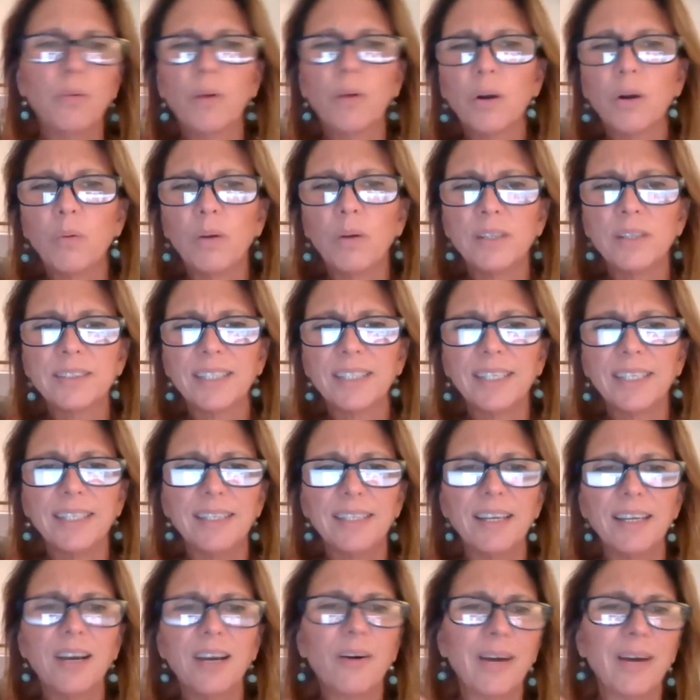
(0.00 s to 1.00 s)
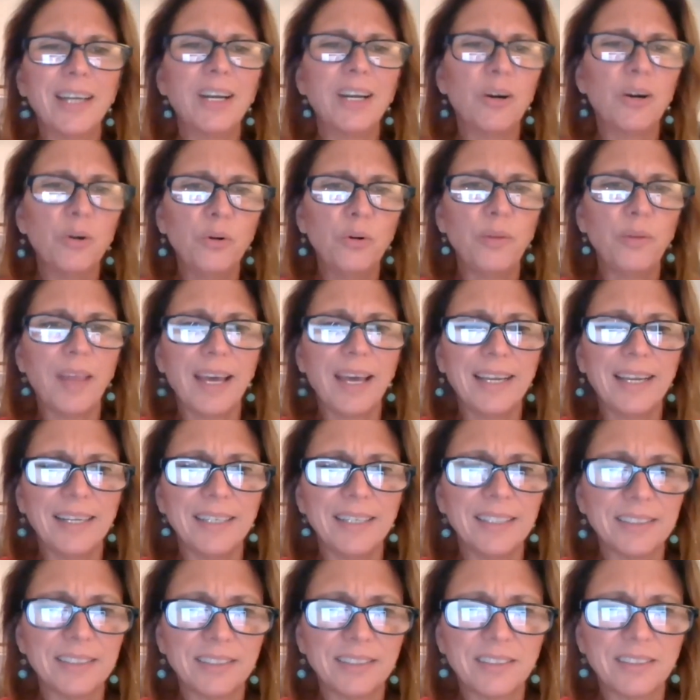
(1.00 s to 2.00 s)
Where was it? Oh, I know who that
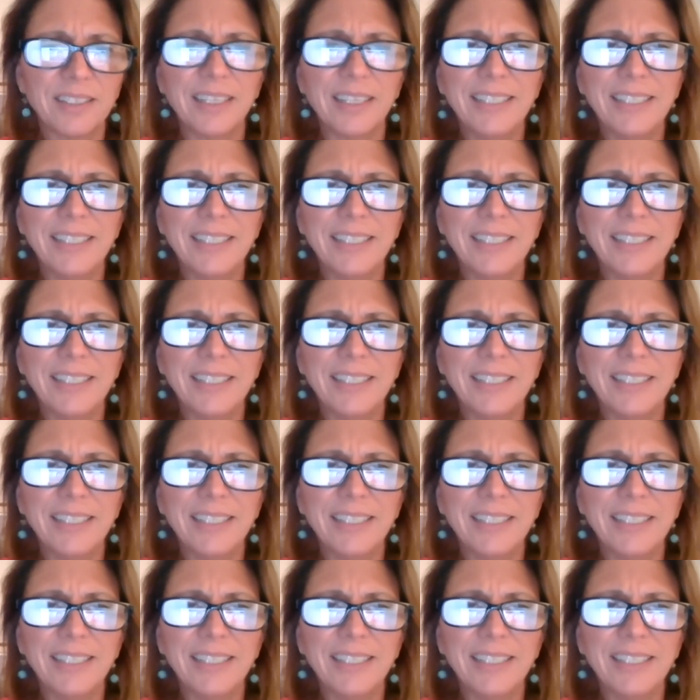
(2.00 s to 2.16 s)
is.